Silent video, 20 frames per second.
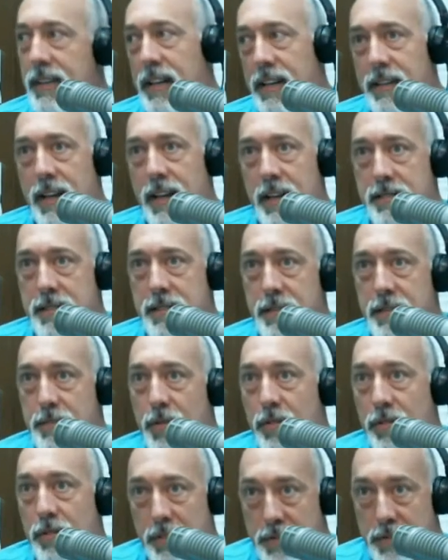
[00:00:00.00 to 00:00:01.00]
Man, that's the
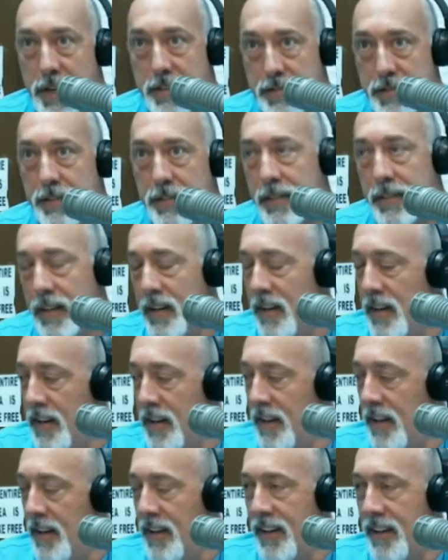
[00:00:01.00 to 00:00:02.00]
important question.
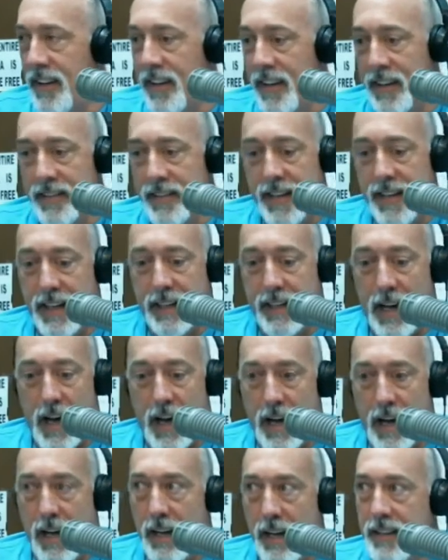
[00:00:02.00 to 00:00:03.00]
Right. Not where's the
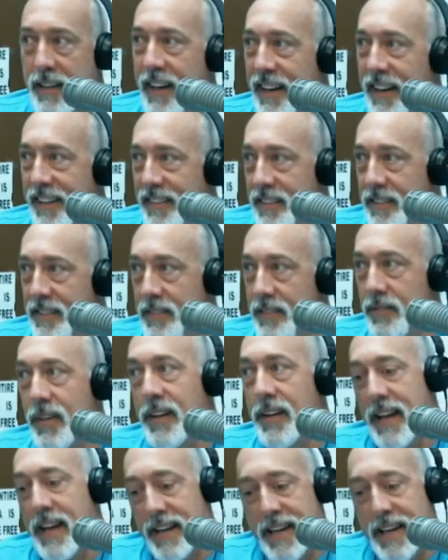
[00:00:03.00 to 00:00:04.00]
beer. Yeah,
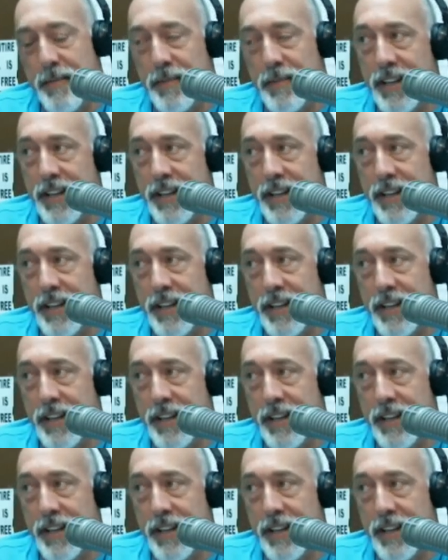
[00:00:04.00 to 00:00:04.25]
well, that came